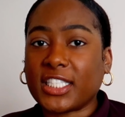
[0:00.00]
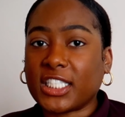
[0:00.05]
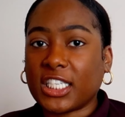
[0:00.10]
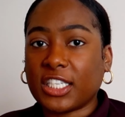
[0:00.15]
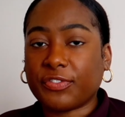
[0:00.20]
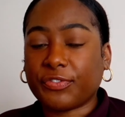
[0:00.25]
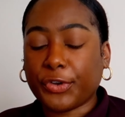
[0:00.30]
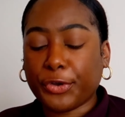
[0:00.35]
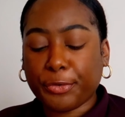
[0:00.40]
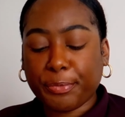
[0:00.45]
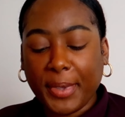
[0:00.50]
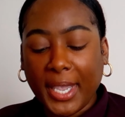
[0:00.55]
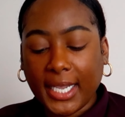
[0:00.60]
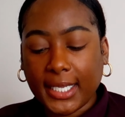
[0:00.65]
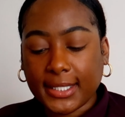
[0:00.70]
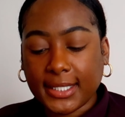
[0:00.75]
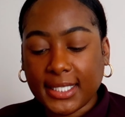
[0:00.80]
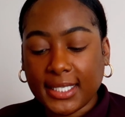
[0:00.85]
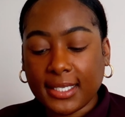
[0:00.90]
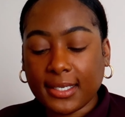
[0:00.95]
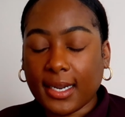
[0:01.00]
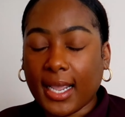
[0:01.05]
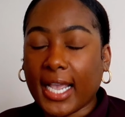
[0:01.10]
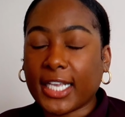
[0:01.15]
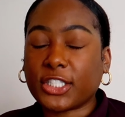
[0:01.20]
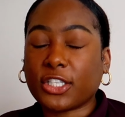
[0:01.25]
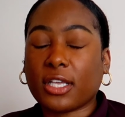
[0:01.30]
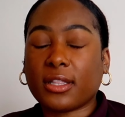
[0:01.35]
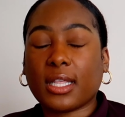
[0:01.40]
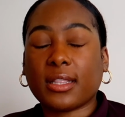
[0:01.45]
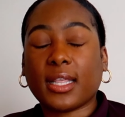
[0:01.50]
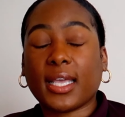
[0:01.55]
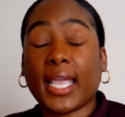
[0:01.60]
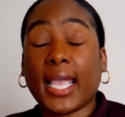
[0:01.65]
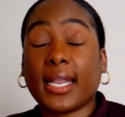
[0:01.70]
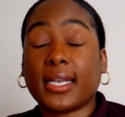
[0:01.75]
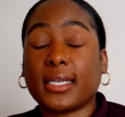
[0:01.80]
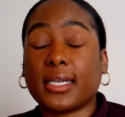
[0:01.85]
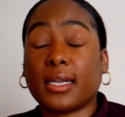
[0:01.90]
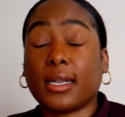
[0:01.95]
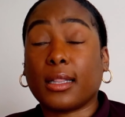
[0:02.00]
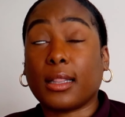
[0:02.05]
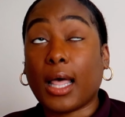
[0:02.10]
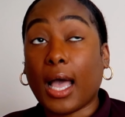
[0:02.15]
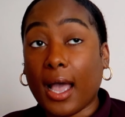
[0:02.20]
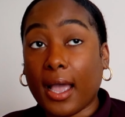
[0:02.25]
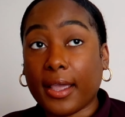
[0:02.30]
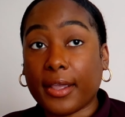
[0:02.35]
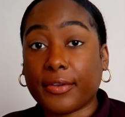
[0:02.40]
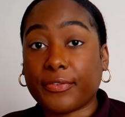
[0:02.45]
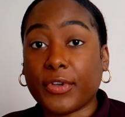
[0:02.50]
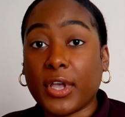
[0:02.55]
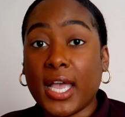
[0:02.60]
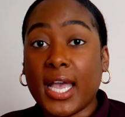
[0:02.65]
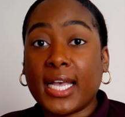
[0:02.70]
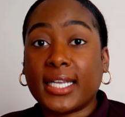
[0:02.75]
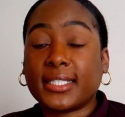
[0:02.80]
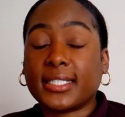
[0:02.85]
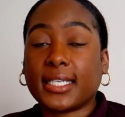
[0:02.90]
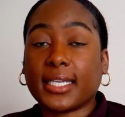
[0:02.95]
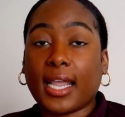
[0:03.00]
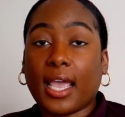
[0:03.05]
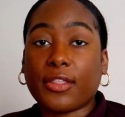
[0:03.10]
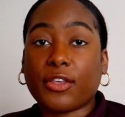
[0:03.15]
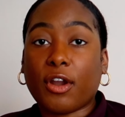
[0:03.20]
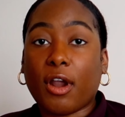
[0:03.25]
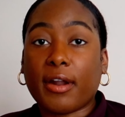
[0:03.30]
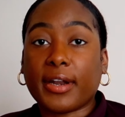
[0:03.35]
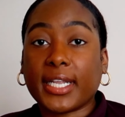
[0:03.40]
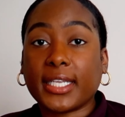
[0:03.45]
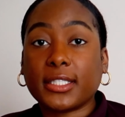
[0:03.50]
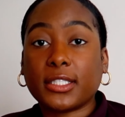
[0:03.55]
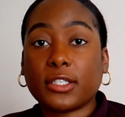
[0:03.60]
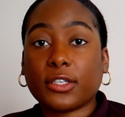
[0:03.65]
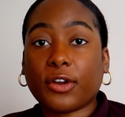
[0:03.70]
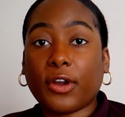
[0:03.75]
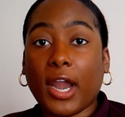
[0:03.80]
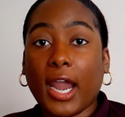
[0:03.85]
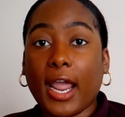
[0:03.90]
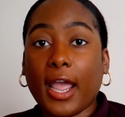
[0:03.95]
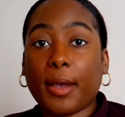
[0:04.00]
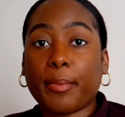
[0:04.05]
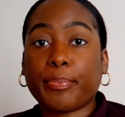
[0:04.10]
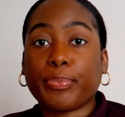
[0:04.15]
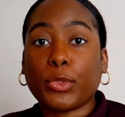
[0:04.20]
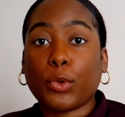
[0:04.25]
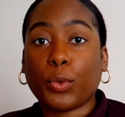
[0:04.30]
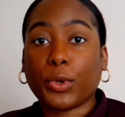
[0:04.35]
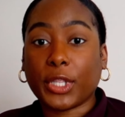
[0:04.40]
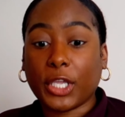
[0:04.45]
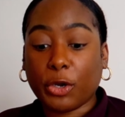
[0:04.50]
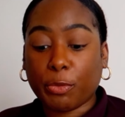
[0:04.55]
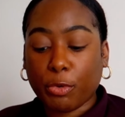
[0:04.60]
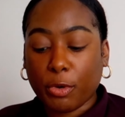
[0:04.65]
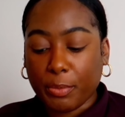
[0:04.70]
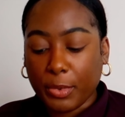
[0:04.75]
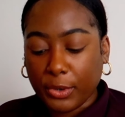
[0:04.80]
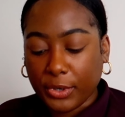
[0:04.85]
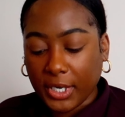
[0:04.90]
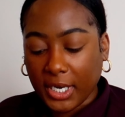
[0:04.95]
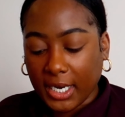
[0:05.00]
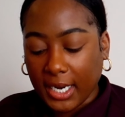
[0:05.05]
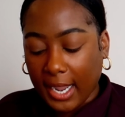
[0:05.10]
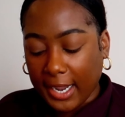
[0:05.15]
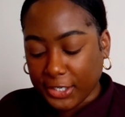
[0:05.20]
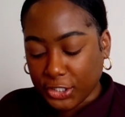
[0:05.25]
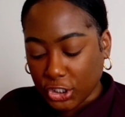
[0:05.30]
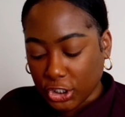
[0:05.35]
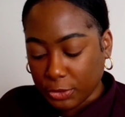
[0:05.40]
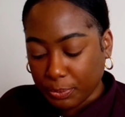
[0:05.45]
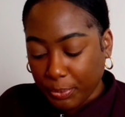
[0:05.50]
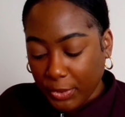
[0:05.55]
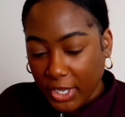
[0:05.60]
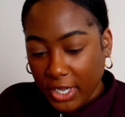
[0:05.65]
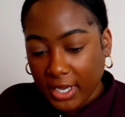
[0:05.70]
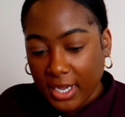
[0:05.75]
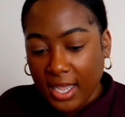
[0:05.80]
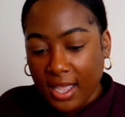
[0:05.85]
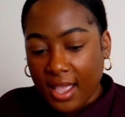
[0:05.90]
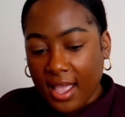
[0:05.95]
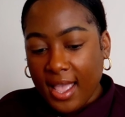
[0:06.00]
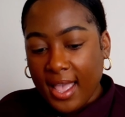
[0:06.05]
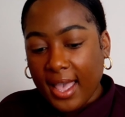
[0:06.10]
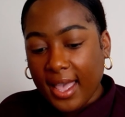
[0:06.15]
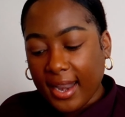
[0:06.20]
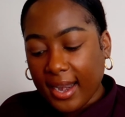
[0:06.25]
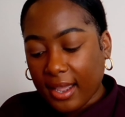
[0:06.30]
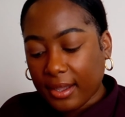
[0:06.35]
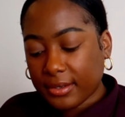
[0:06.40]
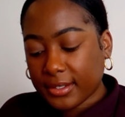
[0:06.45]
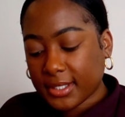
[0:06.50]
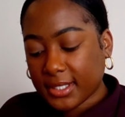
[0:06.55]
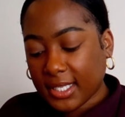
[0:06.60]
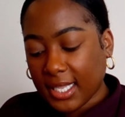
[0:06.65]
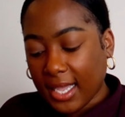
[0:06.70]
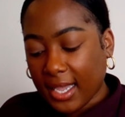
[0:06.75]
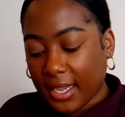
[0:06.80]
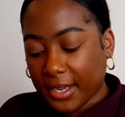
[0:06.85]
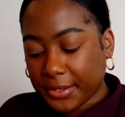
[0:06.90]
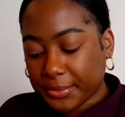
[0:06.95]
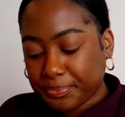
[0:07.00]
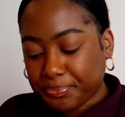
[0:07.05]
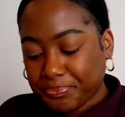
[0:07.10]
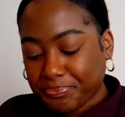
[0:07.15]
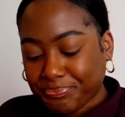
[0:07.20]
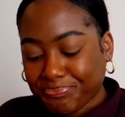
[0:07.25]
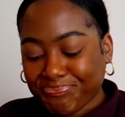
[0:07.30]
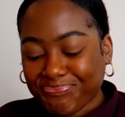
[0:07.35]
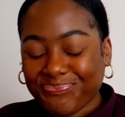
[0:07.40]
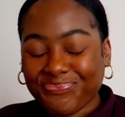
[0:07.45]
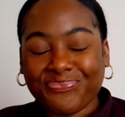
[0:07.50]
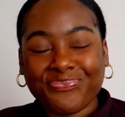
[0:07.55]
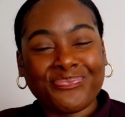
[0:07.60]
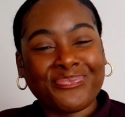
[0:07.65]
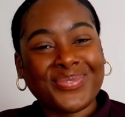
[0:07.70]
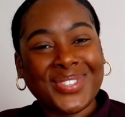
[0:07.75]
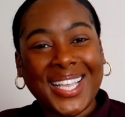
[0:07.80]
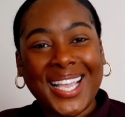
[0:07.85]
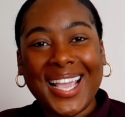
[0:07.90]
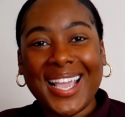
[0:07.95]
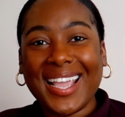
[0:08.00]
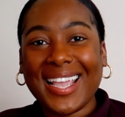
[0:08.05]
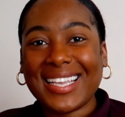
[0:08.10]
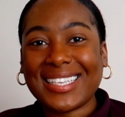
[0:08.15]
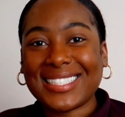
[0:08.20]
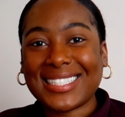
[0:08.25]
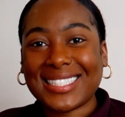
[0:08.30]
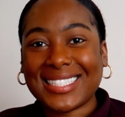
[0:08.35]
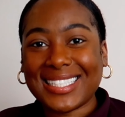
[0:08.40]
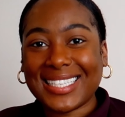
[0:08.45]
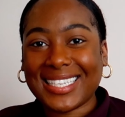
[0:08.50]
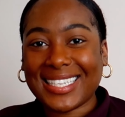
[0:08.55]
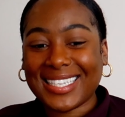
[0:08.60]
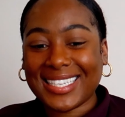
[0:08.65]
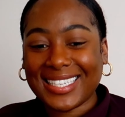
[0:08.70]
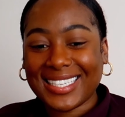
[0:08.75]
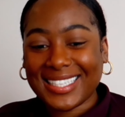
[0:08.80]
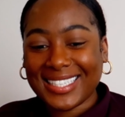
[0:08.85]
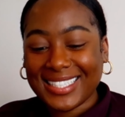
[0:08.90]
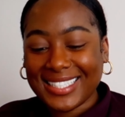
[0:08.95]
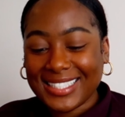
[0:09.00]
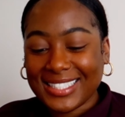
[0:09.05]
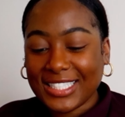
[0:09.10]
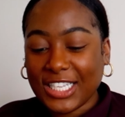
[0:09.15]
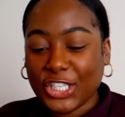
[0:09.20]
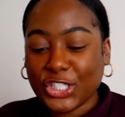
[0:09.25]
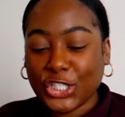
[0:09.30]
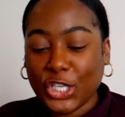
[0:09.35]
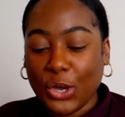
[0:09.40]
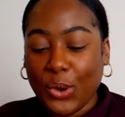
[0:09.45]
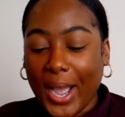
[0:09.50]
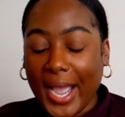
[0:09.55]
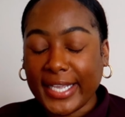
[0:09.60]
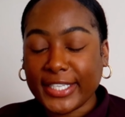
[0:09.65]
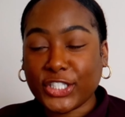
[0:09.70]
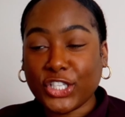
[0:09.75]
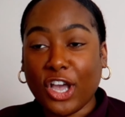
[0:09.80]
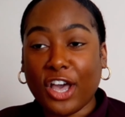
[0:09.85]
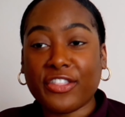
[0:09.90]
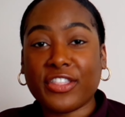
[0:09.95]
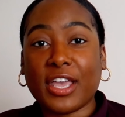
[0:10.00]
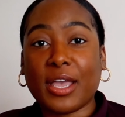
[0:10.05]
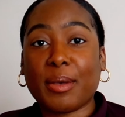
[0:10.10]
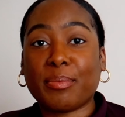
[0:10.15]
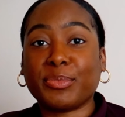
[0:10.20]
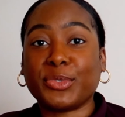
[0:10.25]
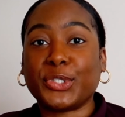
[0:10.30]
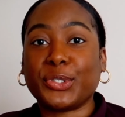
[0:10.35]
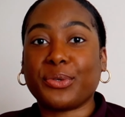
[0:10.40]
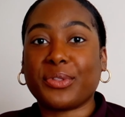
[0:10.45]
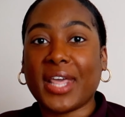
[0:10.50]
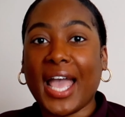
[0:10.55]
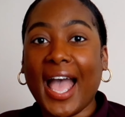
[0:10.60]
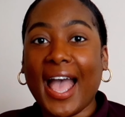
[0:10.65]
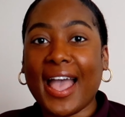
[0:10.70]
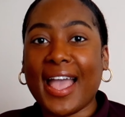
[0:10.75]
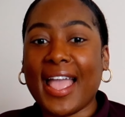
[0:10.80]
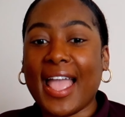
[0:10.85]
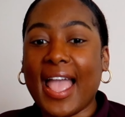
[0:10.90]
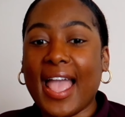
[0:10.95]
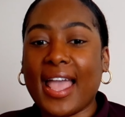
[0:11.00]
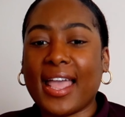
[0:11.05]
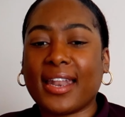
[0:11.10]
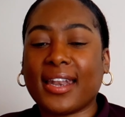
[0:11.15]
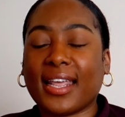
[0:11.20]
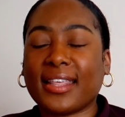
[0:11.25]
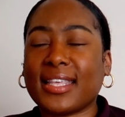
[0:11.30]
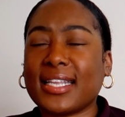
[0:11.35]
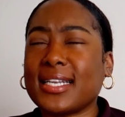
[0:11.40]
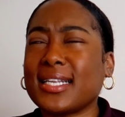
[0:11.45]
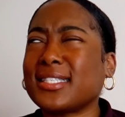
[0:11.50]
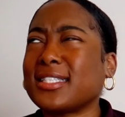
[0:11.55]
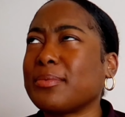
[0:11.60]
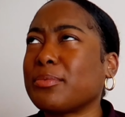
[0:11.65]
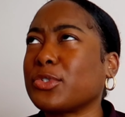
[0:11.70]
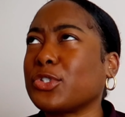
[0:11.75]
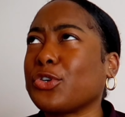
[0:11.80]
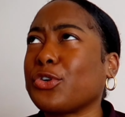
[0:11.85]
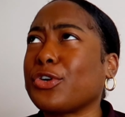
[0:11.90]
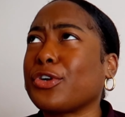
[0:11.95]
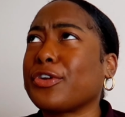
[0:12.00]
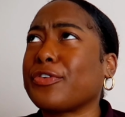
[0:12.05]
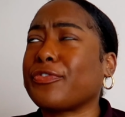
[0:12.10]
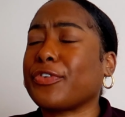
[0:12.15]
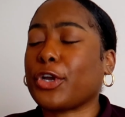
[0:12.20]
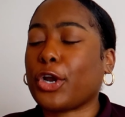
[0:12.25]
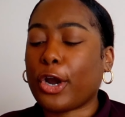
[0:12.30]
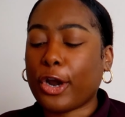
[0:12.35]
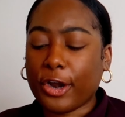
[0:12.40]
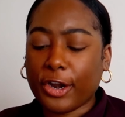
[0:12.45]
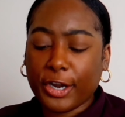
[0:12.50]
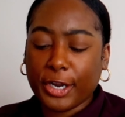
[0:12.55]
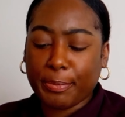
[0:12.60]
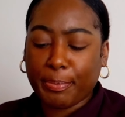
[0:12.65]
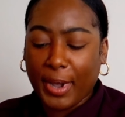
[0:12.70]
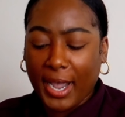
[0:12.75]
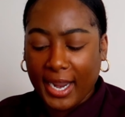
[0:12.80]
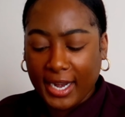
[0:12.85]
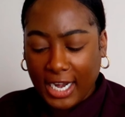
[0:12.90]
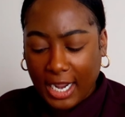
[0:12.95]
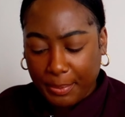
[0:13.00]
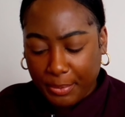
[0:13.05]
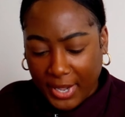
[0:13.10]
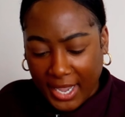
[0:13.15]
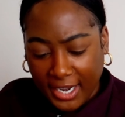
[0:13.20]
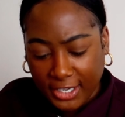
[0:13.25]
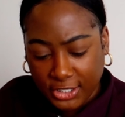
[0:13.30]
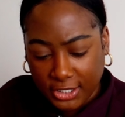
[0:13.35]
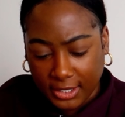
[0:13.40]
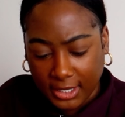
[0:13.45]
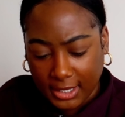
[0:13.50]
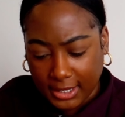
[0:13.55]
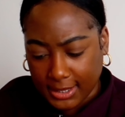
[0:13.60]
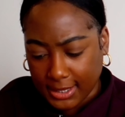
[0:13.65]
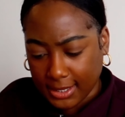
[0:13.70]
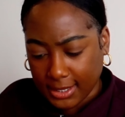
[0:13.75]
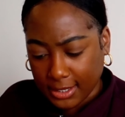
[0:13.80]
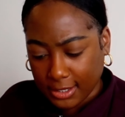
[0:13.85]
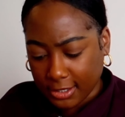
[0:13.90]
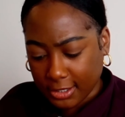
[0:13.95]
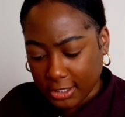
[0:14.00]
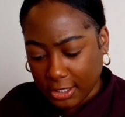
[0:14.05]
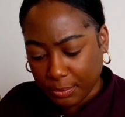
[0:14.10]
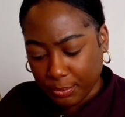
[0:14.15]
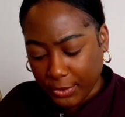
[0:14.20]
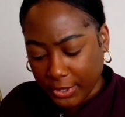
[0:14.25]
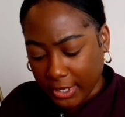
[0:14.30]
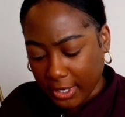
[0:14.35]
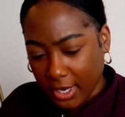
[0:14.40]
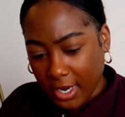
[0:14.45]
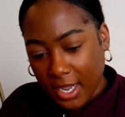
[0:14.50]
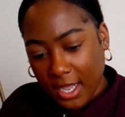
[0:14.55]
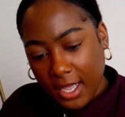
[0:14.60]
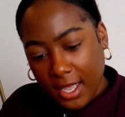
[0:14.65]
Teen Vogue magazine. I saw that they had it a live together on Instagram where they were promoting Ayesha's book, and I was like, okay, sis. So I saw them do that, and they did some sort of a curry pineapple. I actually think it's in here somewhere.